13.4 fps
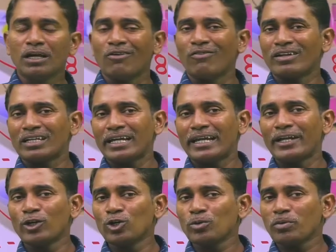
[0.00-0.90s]
When
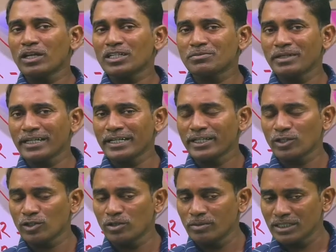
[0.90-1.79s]
endoplasmic
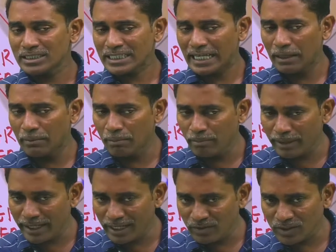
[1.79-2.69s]
reticulum is
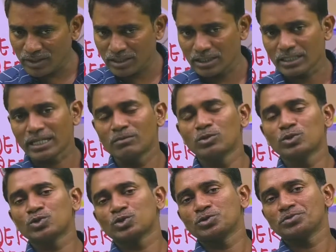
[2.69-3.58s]
embedded with
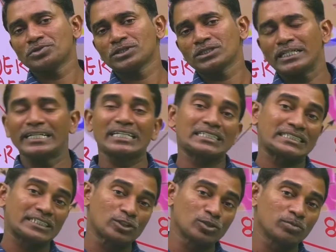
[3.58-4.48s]
ribosomes, it is
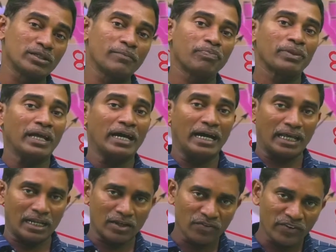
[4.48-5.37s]
said to be
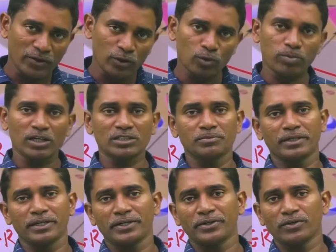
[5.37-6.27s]
rough
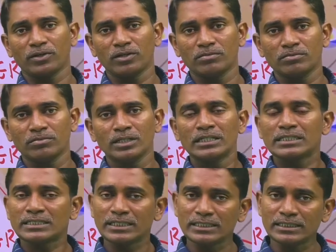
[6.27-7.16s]
endoplasmic reticulum
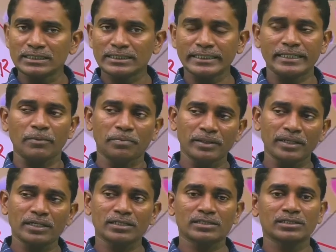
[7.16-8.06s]
since it
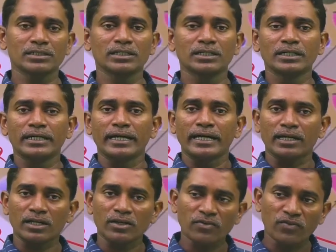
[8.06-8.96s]
appears
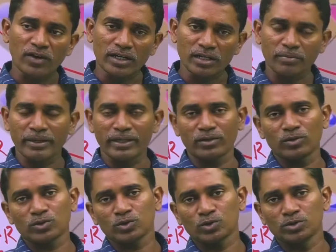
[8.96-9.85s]
rough under
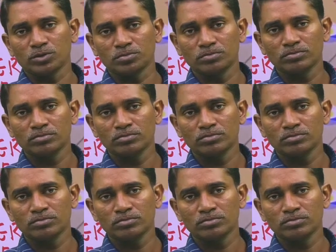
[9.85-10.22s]
microscope.